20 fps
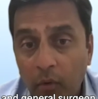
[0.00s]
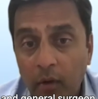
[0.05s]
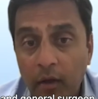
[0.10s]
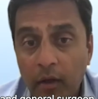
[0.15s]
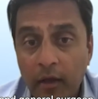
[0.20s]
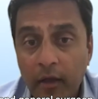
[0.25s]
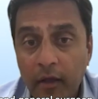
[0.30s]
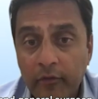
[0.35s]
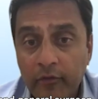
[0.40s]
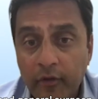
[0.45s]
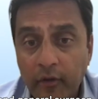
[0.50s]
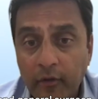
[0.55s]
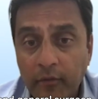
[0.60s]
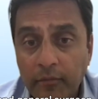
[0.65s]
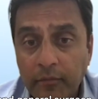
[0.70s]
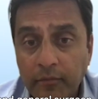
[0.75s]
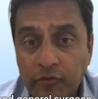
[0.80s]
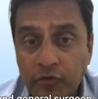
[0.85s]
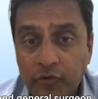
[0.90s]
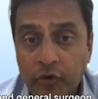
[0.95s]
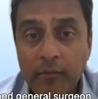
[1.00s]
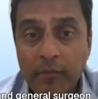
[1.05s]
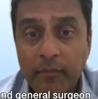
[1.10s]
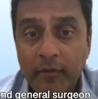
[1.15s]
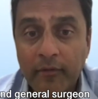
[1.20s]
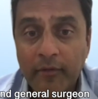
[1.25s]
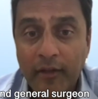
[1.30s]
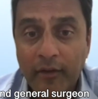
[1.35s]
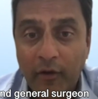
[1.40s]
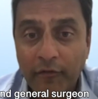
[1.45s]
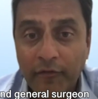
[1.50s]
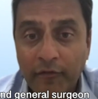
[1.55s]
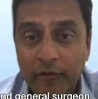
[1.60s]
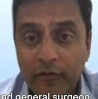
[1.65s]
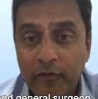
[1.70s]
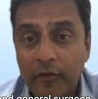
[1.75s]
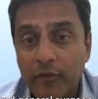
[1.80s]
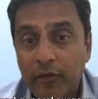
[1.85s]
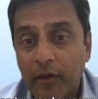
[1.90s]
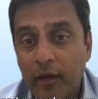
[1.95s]
So treatments that offer sort
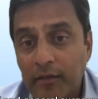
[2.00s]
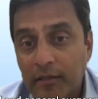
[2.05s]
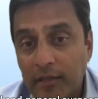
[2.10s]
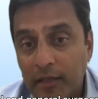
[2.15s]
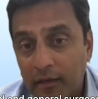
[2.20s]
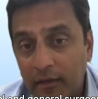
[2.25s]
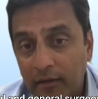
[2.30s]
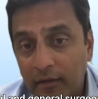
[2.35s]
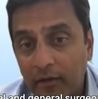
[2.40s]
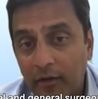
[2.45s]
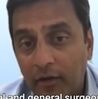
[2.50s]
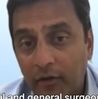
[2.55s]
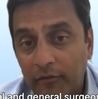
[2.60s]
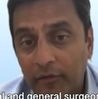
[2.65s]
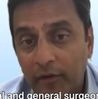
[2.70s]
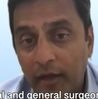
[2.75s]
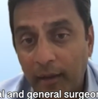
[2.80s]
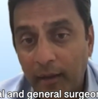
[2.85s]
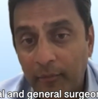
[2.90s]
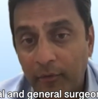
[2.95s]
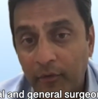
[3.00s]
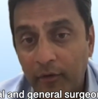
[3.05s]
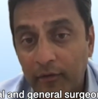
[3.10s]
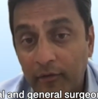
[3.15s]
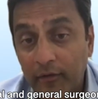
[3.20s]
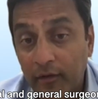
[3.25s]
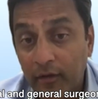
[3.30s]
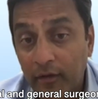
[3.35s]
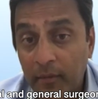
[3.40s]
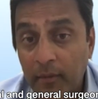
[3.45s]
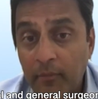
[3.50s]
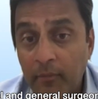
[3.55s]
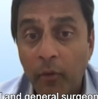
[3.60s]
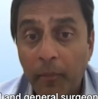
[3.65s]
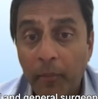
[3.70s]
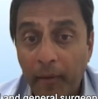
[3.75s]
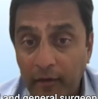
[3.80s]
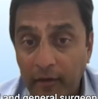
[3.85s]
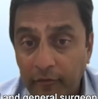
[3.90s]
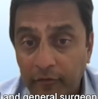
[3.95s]
of cutting of the hemorrhoids are going to be more
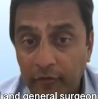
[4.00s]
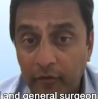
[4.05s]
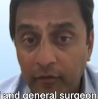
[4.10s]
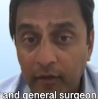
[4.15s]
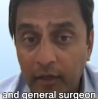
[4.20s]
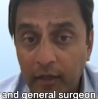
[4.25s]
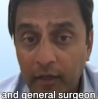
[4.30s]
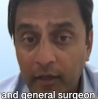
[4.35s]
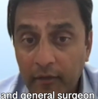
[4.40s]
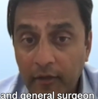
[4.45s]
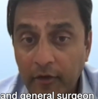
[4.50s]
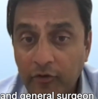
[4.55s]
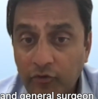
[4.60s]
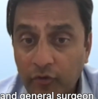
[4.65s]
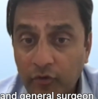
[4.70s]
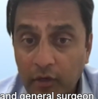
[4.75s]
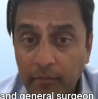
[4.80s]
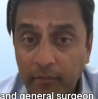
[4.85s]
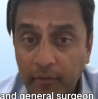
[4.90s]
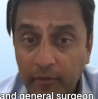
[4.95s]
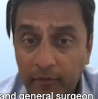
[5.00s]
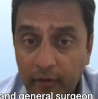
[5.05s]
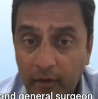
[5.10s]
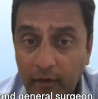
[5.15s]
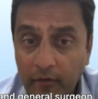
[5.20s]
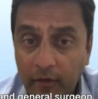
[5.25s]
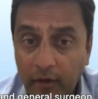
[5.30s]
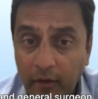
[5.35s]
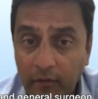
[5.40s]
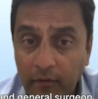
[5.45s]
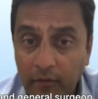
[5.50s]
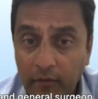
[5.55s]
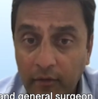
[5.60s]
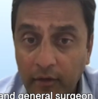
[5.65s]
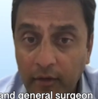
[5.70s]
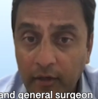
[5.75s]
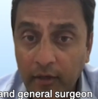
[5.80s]
painful than treatments that don't.